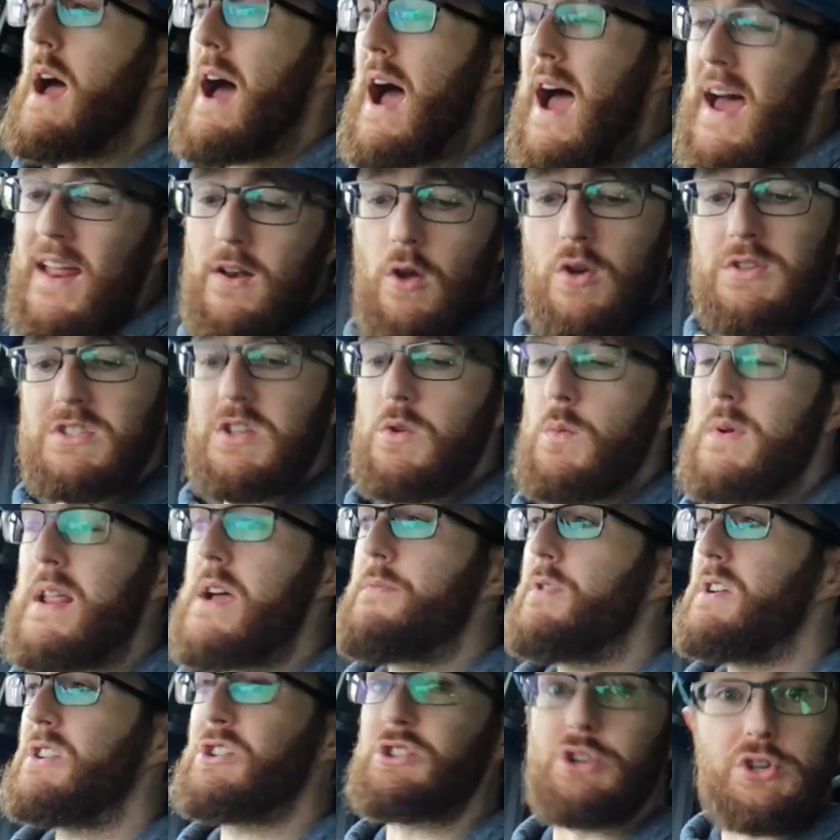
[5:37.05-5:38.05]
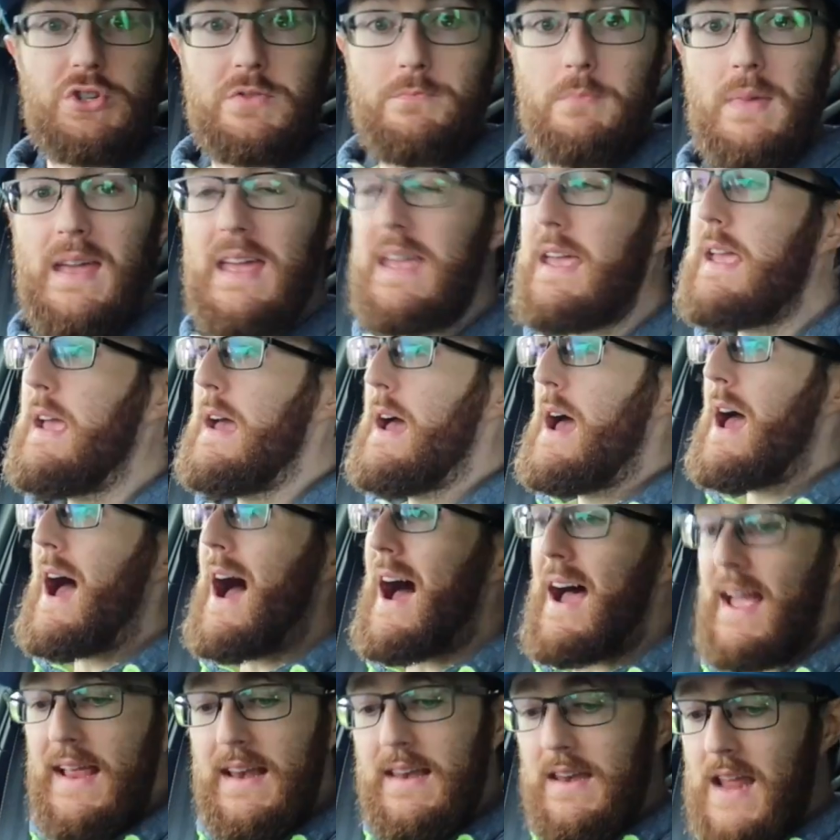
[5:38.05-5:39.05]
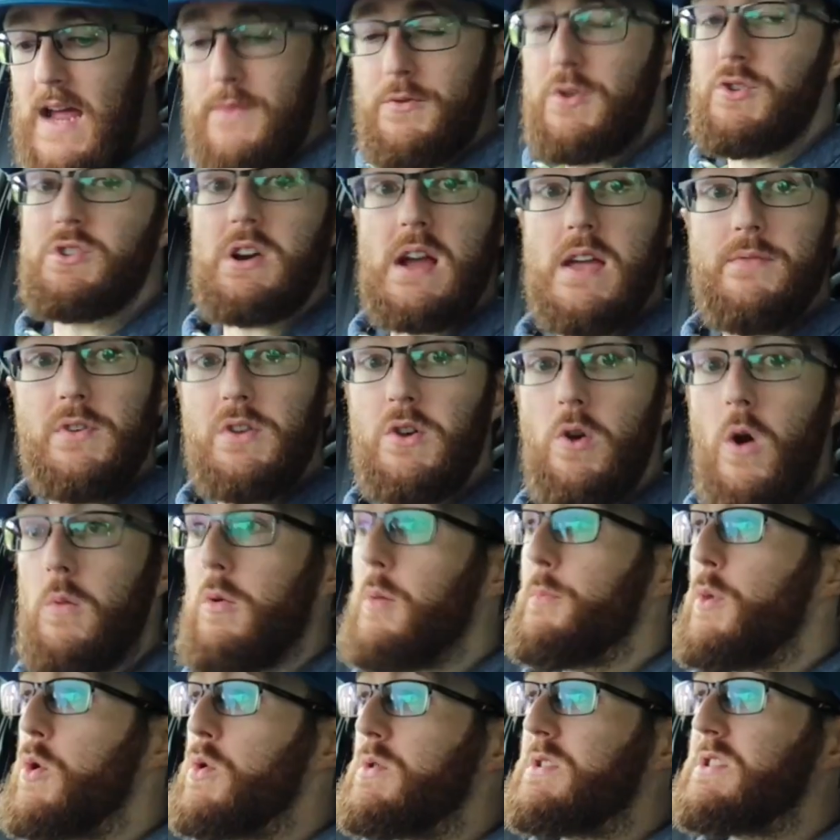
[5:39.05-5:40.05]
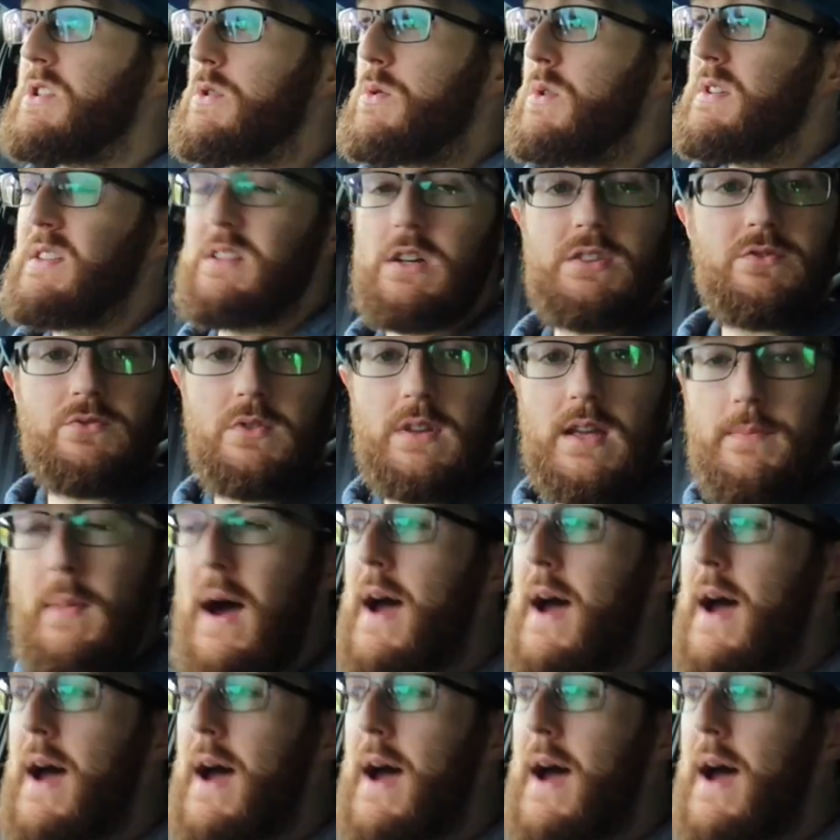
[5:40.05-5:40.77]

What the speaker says: And also whenever it's just me, I never drive in normal mode, so it doesn't really